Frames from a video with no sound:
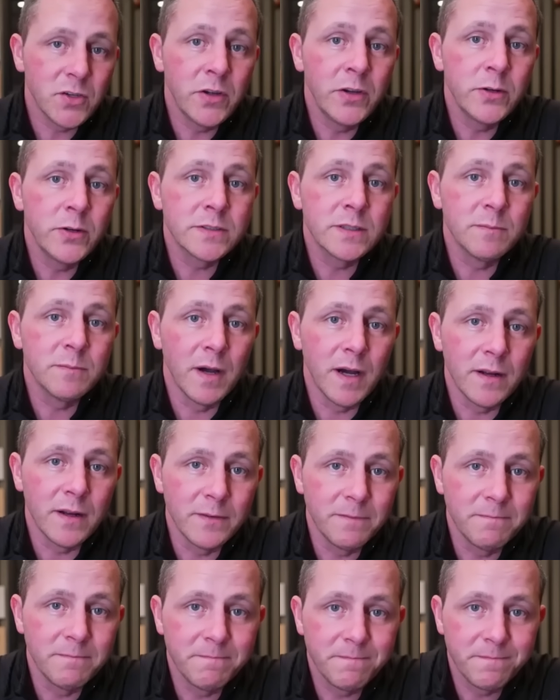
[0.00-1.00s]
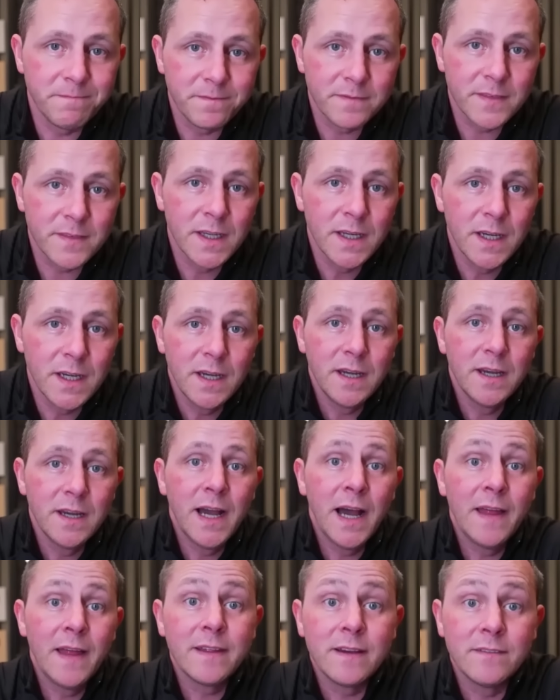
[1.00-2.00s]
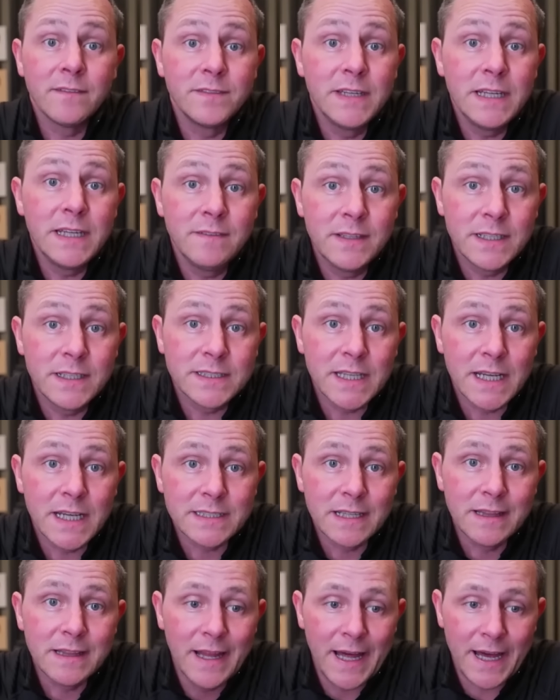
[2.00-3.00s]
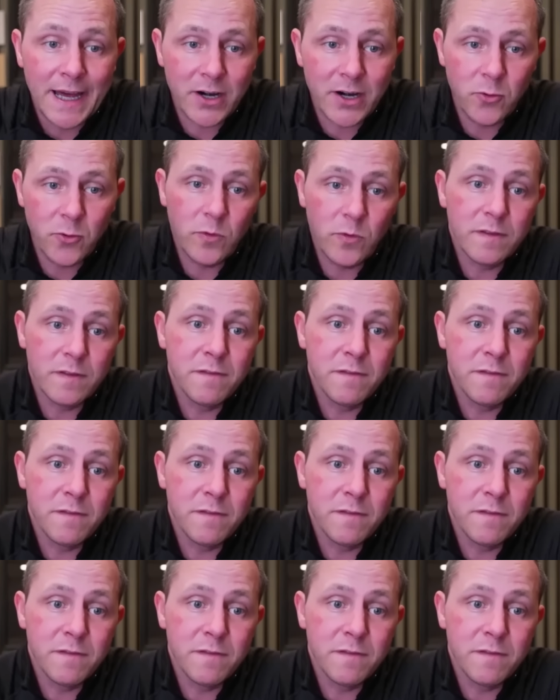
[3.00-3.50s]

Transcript: here's the model. I think of deviance as a ladder with